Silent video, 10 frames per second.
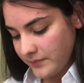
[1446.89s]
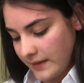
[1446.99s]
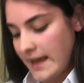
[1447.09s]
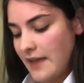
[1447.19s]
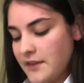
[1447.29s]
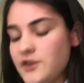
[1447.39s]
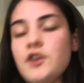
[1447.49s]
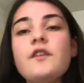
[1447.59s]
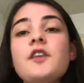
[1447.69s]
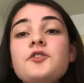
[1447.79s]
Yeah, there's a
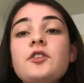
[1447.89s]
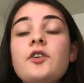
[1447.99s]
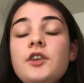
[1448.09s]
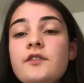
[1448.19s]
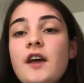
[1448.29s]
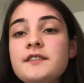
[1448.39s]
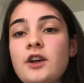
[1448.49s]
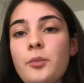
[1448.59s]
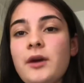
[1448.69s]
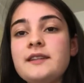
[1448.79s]
university
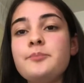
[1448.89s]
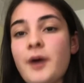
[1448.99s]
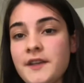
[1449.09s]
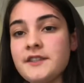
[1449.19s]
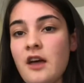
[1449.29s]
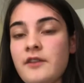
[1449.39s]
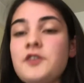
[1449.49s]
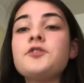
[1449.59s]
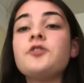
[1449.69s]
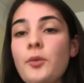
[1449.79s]
operated bus
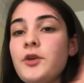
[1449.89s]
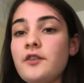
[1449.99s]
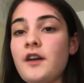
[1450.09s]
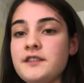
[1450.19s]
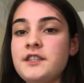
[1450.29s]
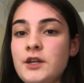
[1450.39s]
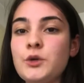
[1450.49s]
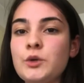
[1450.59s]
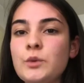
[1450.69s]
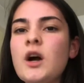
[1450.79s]
service from University
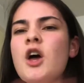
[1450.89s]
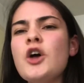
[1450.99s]
Hall